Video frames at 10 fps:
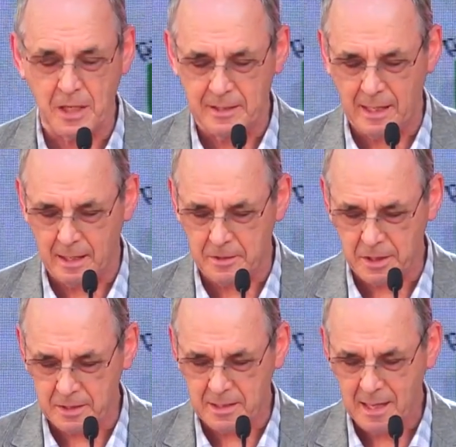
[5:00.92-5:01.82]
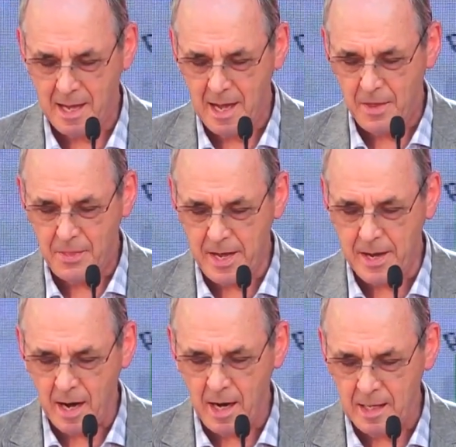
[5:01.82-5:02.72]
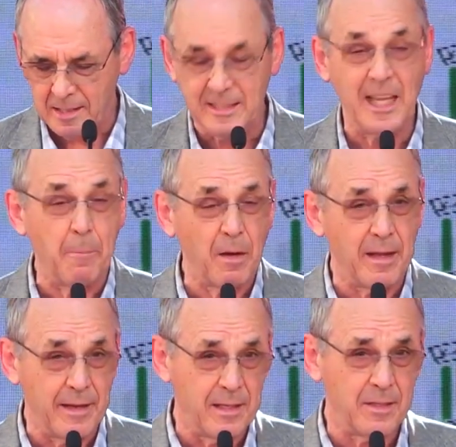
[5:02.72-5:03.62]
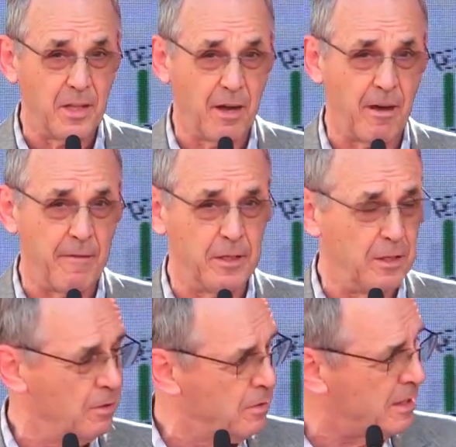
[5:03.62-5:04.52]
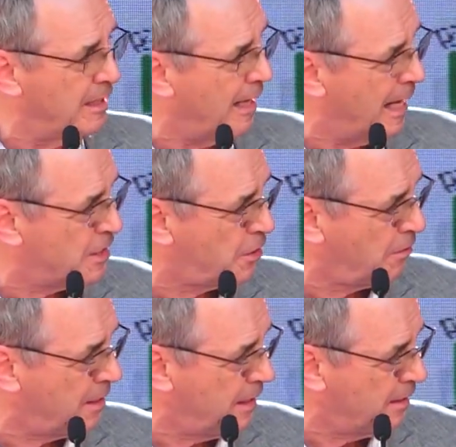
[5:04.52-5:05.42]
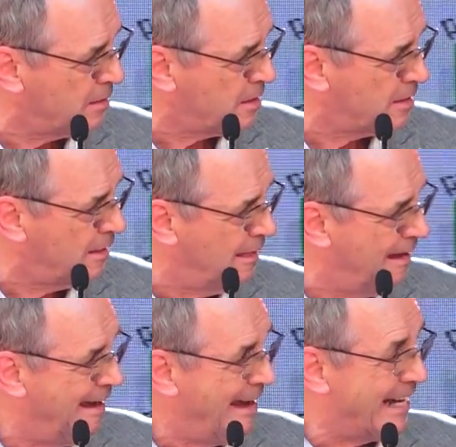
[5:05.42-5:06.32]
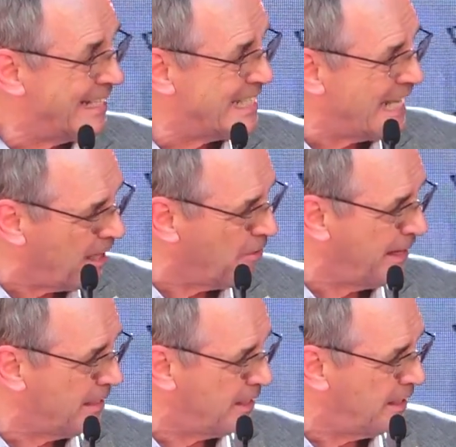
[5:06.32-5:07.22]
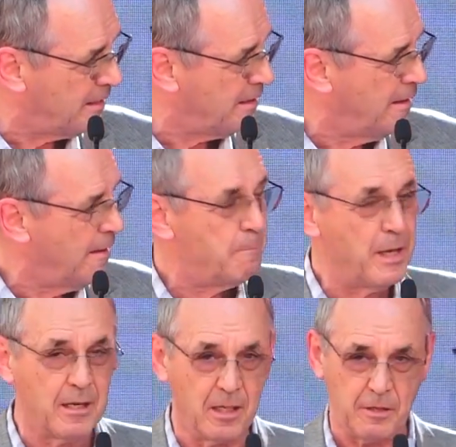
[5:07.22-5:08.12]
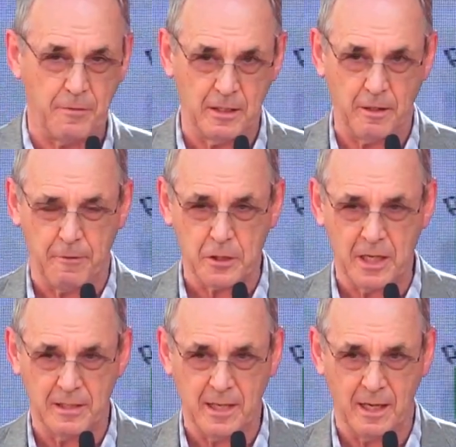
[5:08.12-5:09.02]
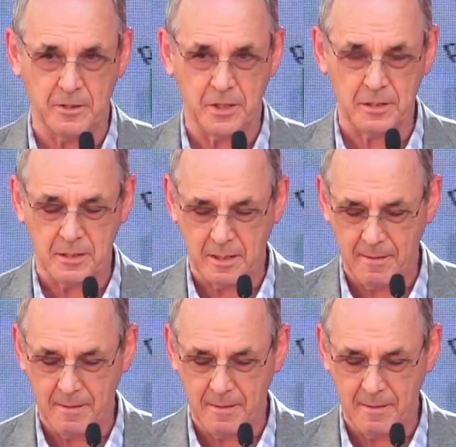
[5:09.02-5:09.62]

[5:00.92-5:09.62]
intelligence. They are doubling their revenues in the last 3 years, accelerating because of artificial intelligence.